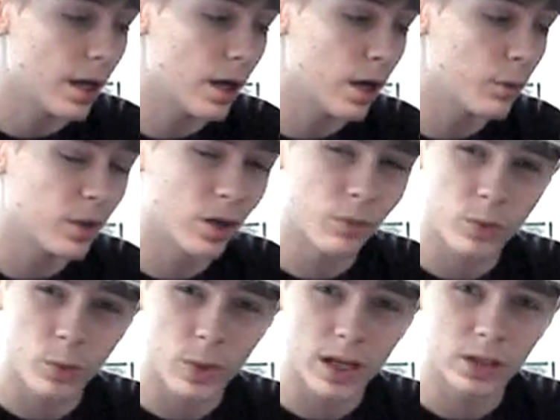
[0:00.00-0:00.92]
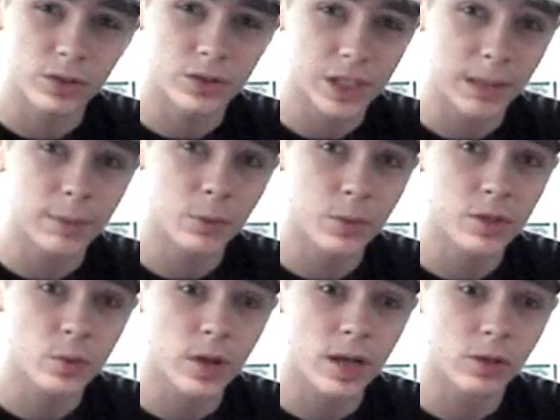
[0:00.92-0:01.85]
It went on for quite a long time but it
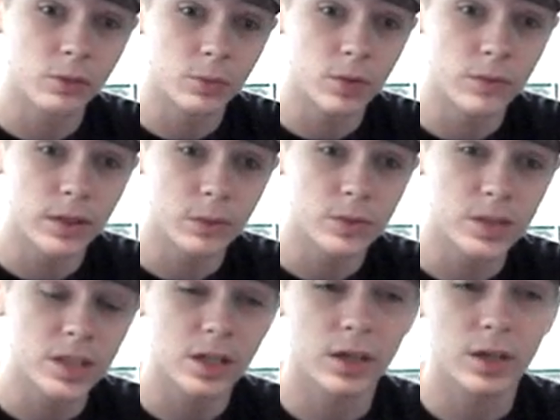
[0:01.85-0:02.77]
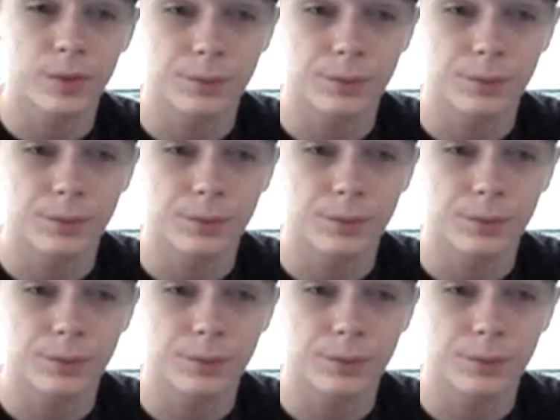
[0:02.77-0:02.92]
was quite a good movie. Was it